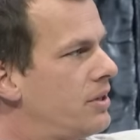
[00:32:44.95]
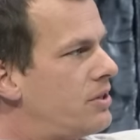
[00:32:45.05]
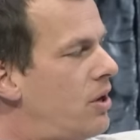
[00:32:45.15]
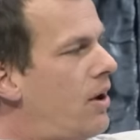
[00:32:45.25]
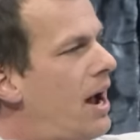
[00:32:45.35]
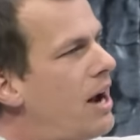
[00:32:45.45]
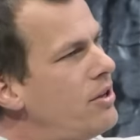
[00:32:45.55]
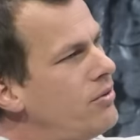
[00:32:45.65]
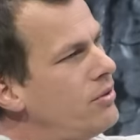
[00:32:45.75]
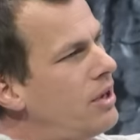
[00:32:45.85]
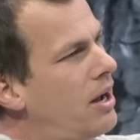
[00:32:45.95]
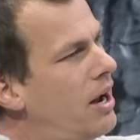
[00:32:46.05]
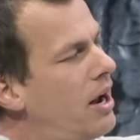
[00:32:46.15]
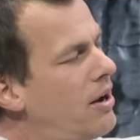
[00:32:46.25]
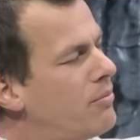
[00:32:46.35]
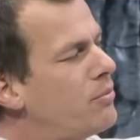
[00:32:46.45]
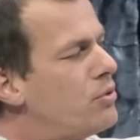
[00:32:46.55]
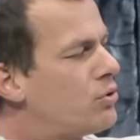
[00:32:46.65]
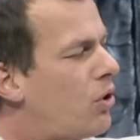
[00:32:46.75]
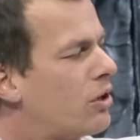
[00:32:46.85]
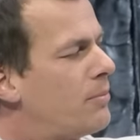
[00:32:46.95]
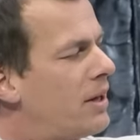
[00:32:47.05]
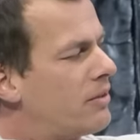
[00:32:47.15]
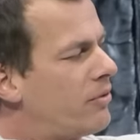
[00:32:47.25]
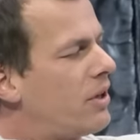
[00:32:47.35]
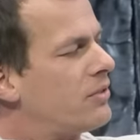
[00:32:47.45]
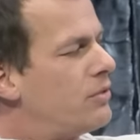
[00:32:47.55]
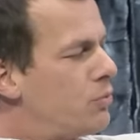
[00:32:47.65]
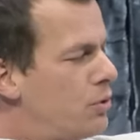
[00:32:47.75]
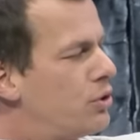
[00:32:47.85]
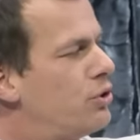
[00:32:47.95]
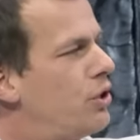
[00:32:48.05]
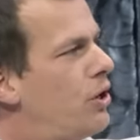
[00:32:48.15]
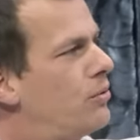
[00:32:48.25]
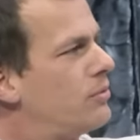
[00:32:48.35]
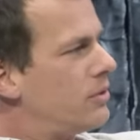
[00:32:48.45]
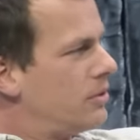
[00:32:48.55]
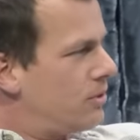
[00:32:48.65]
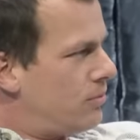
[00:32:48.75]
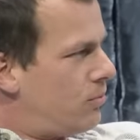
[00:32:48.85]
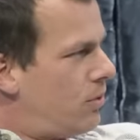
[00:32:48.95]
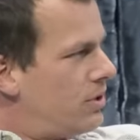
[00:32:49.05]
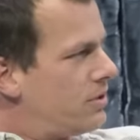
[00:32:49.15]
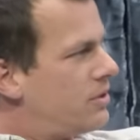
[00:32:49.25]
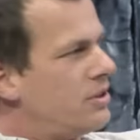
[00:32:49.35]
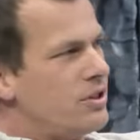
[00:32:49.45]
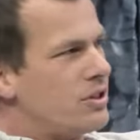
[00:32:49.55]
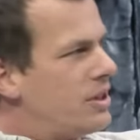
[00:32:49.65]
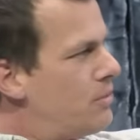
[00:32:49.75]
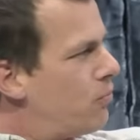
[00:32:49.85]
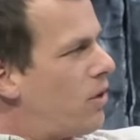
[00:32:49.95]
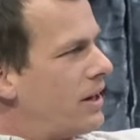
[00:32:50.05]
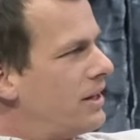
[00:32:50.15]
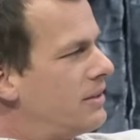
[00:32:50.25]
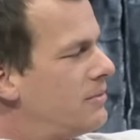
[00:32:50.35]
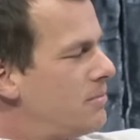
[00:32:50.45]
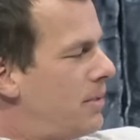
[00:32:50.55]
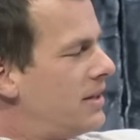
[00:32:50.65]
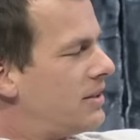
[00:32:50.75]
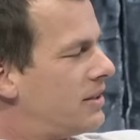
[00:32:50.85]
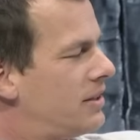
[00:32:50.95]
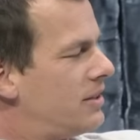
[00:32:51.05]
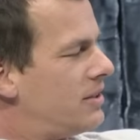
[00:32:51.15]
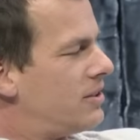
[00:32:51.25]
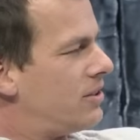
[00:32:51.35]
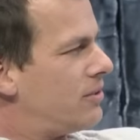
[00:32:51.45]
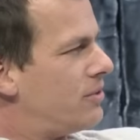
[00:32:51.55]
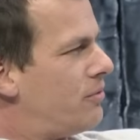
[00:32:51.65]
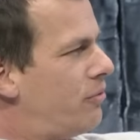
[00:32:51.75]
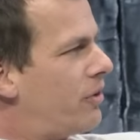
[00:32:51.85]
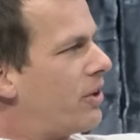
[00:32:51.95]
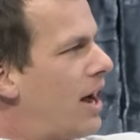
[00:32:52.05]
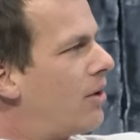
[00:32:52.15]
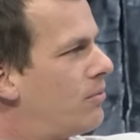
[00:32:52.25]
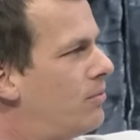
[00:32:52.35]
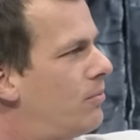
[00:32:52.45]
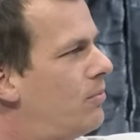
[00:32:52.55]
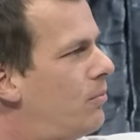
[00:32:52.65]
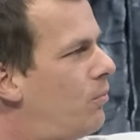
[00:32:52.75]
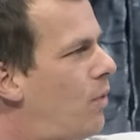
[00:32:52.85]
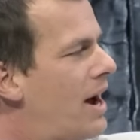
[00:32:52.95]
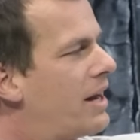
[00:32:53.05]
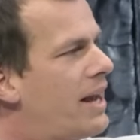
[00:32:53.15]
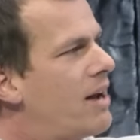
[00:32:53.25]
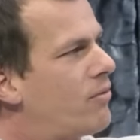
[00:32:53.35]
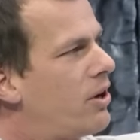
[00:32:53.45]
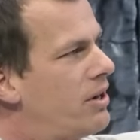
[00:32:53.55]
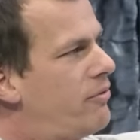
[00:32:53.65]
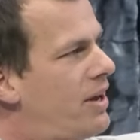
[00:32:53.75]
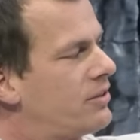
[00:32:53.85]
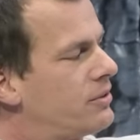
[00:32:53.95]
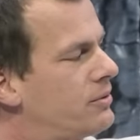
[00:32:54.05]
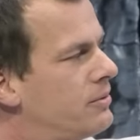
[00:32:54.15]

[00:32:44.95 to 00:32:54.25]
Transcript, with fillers: So how do you, yeah, I, I remember you talked about the philosophy with Godot was to just keep running it basically until you figured out mm-hmm. why it can't run any faster.